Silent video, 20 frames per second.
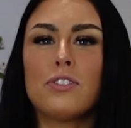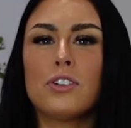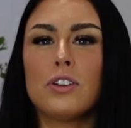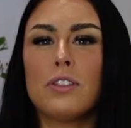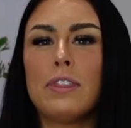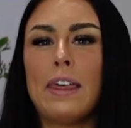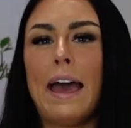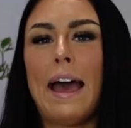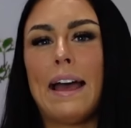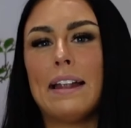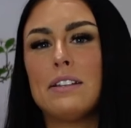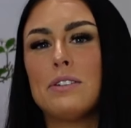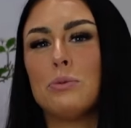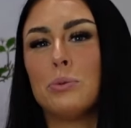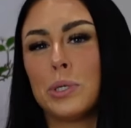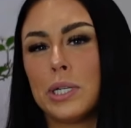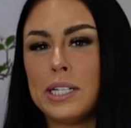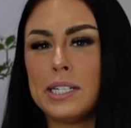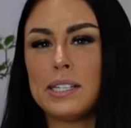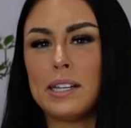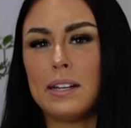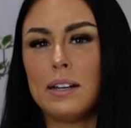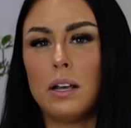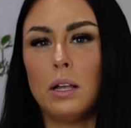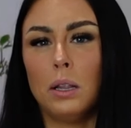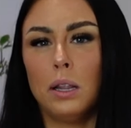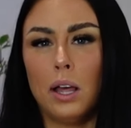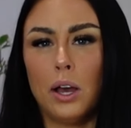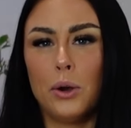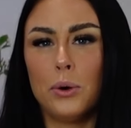for that reason
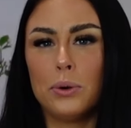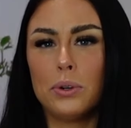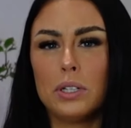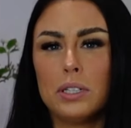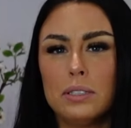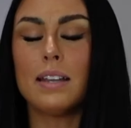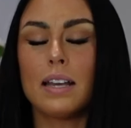alone.